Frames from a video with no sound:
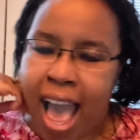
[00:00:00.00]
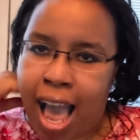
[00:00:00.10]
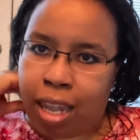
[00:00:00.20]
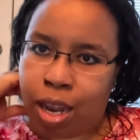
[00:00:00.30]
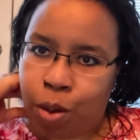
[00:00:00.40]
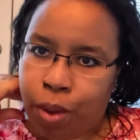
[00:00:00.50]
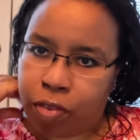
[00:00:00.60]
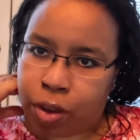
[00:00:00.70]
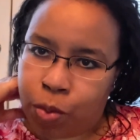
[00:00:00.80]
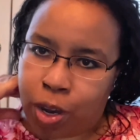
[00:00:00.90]
Hello
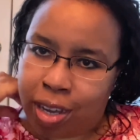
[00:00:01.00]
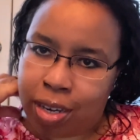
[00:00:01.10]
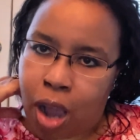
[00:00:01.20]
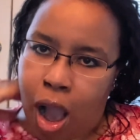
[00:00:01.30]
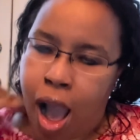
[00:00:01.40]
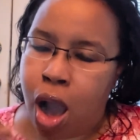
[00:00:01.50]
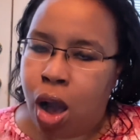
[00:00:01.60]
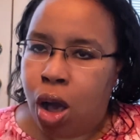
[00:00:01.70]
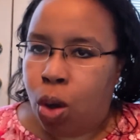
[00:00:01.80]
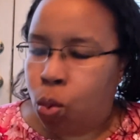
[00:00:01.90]
everyone,
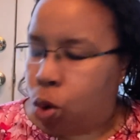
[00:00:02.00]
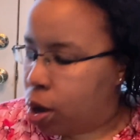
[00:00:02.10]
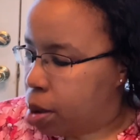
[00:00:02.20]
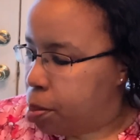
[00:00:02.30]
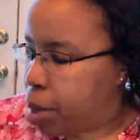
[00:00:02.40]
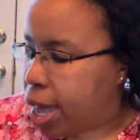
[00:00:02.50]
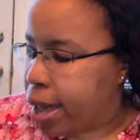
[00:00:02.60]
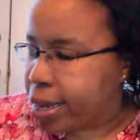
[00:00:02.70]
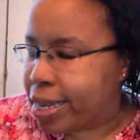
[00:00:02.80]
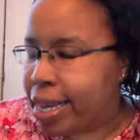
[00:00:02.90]
welcome
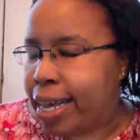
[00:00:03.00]
back.